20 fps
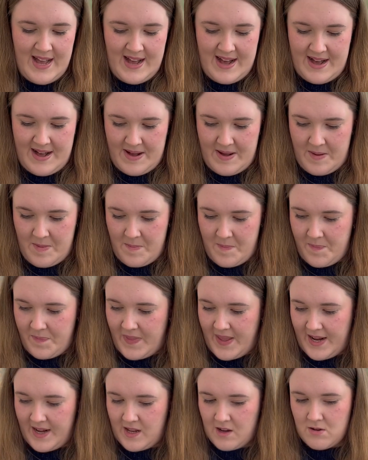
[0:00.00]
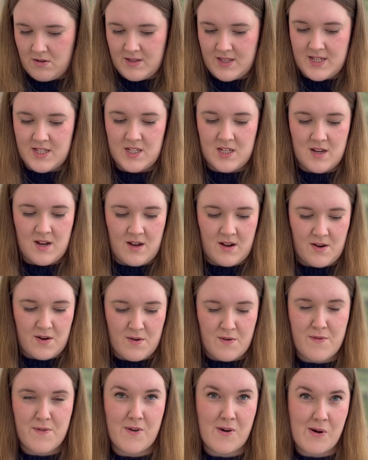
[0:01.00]
And I got this yarn
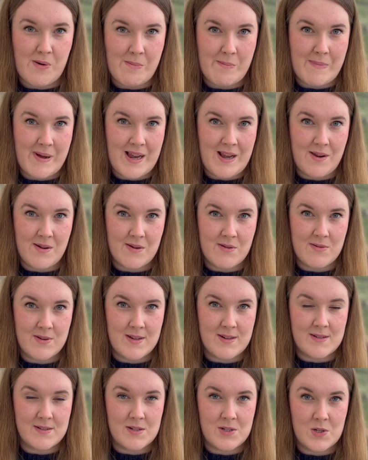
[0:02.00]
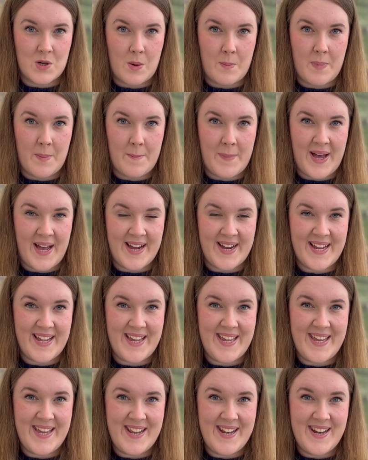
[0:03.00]
from my local yarn shop back
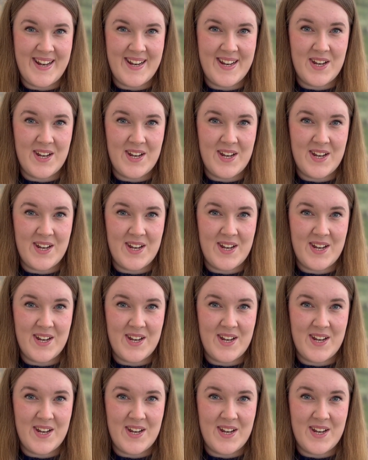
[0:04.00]
in